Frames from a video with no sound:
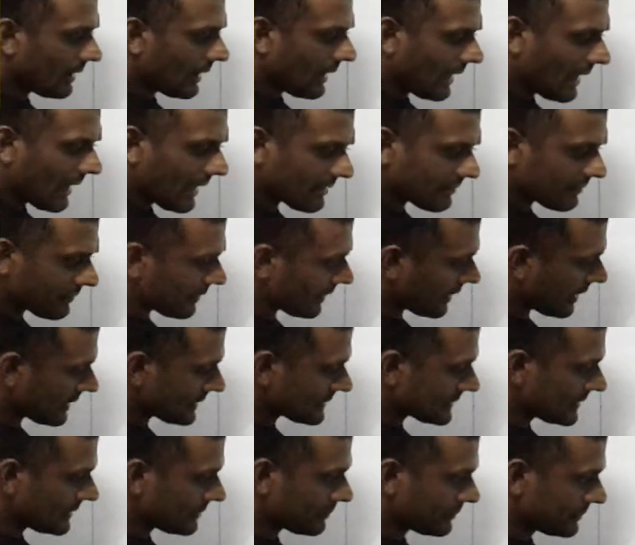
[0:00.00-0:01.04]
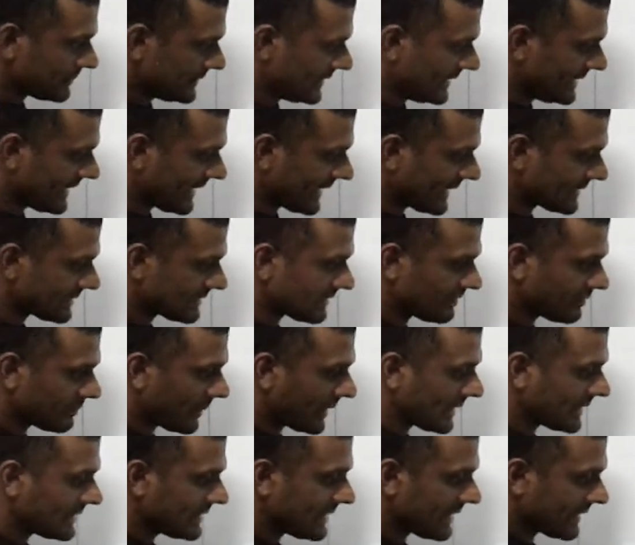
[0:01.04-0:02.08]
I had forgot to the negative
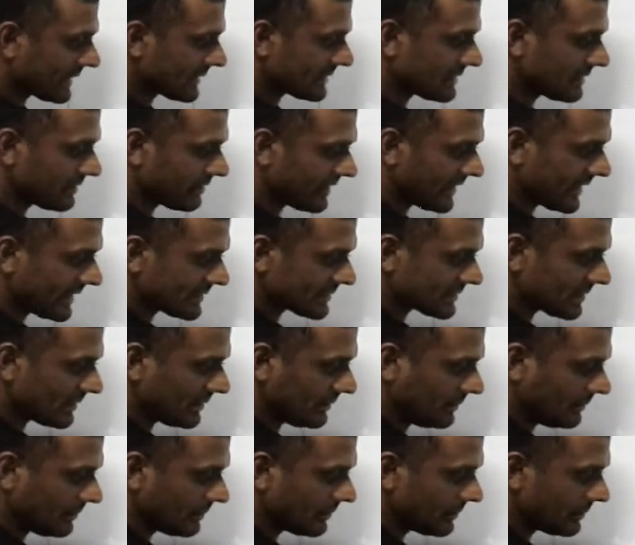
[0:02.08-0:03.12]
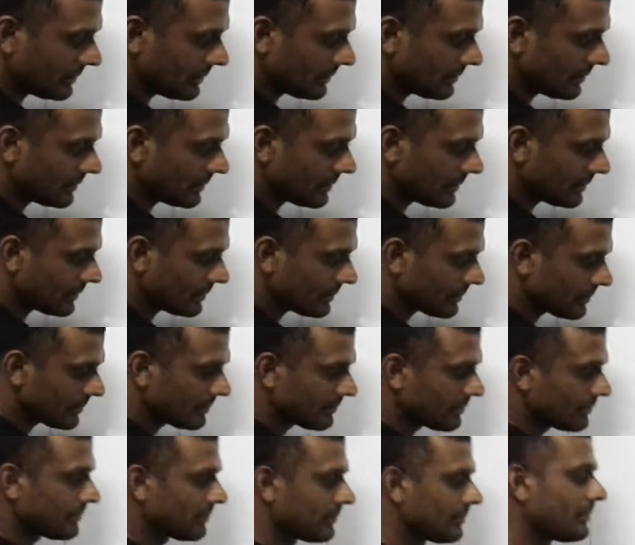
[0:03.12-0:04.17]
by the negative here is a
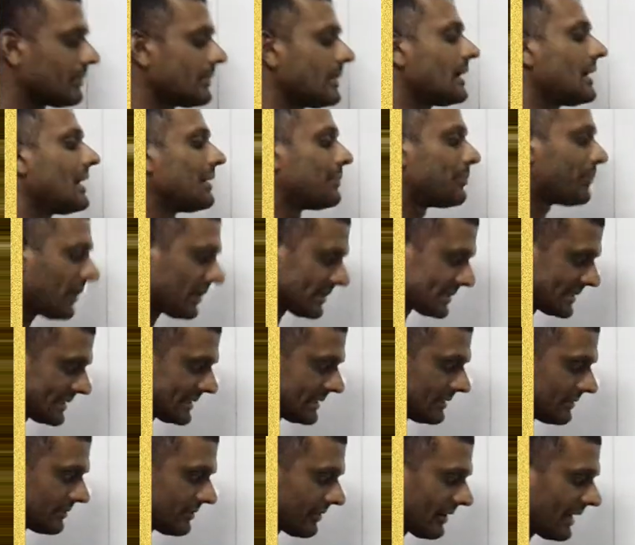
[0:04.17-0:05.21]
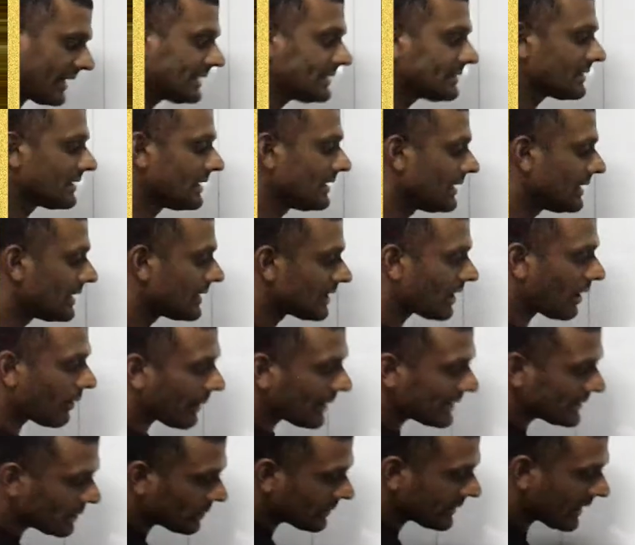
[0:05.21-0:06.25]
positive, right? Now
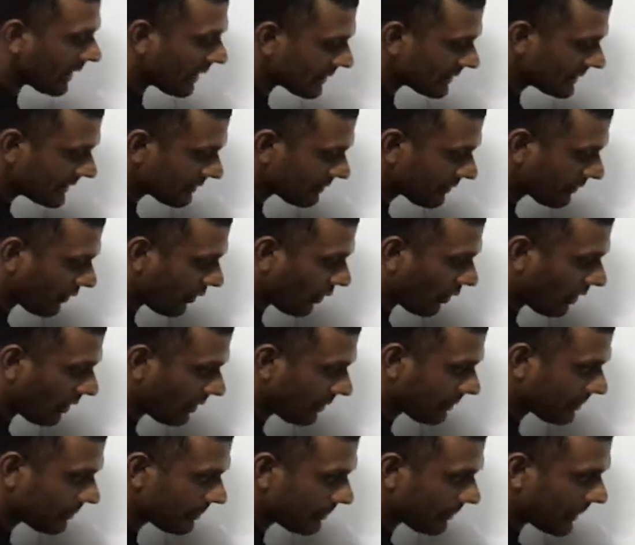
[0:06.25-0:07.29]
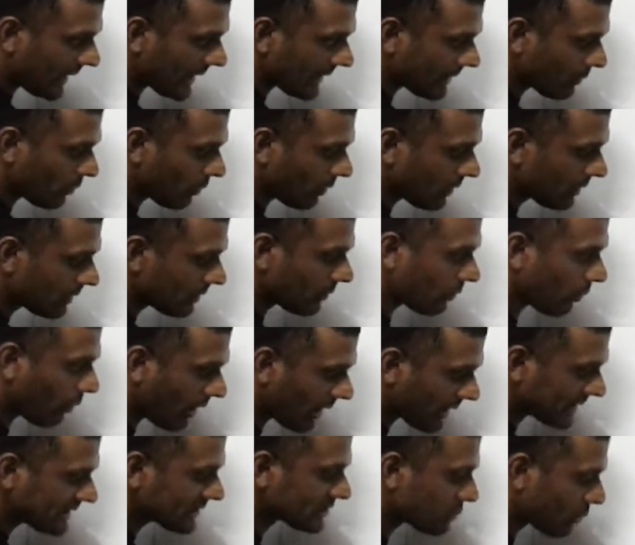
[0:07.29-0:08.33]
I know the only 4 by
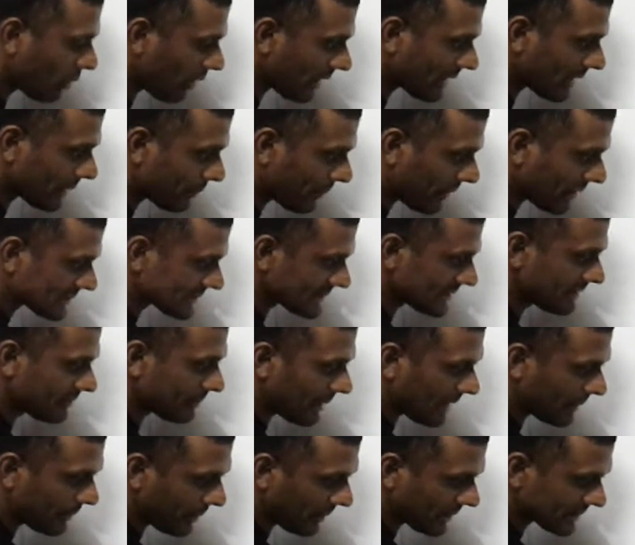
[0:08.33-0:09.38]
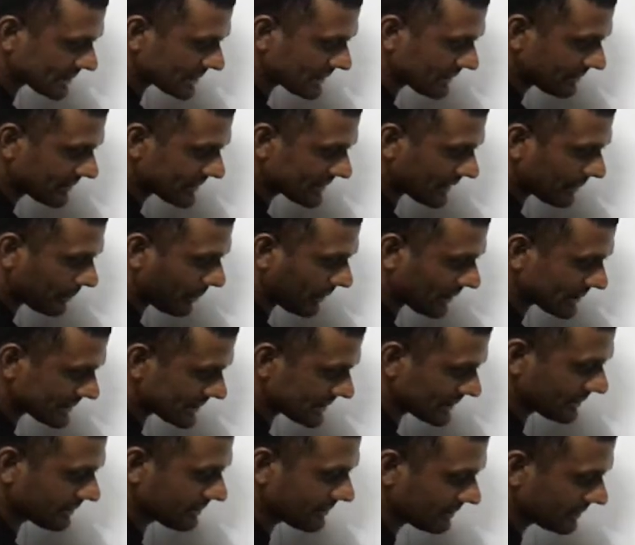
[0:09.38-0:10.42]
1 is 1, a positive by a positive is a
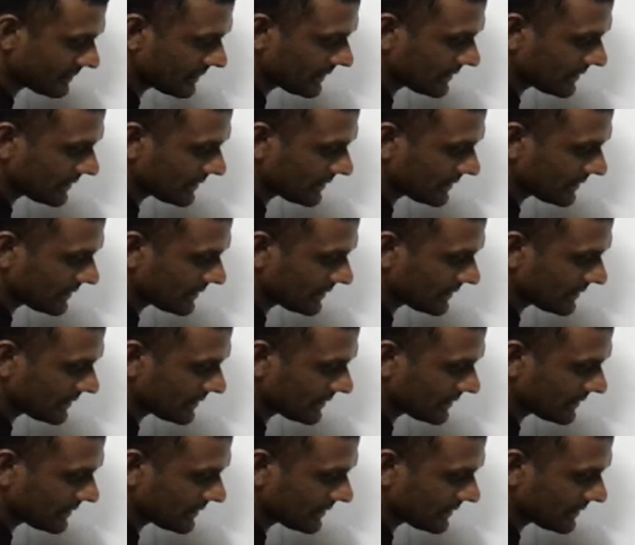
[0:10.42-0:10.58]
positive.